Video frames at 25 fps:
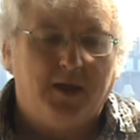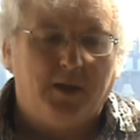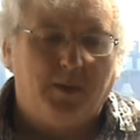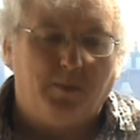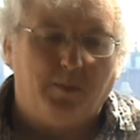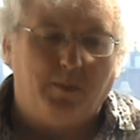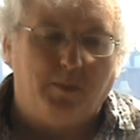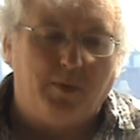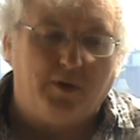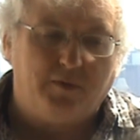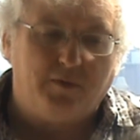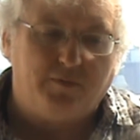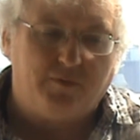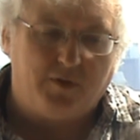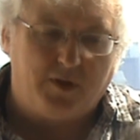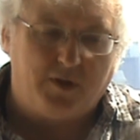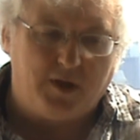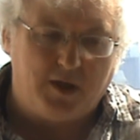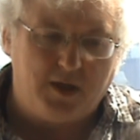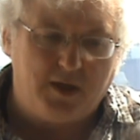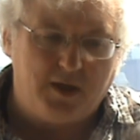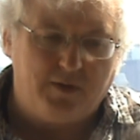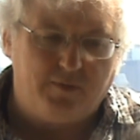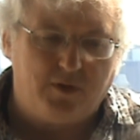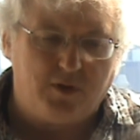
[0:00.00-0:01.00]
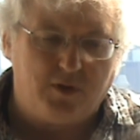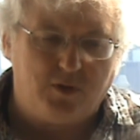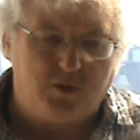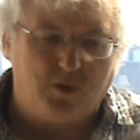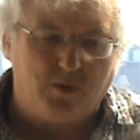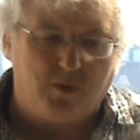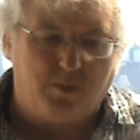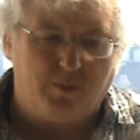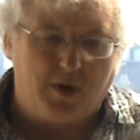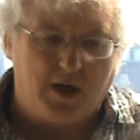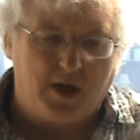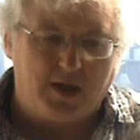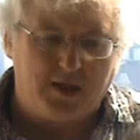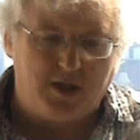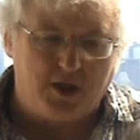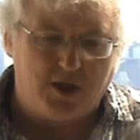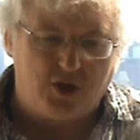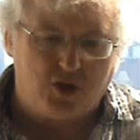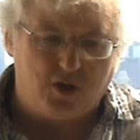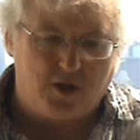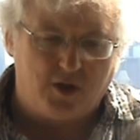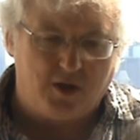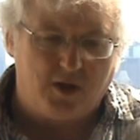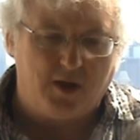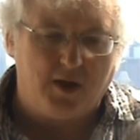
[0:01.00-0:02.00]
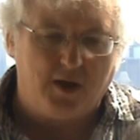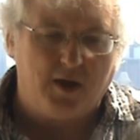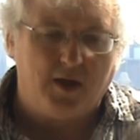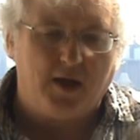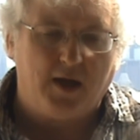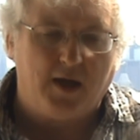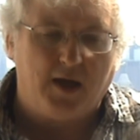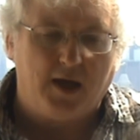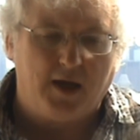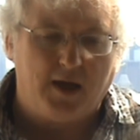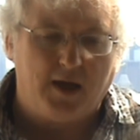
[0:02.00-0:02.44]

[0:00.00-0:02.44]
But for the individual practitioner,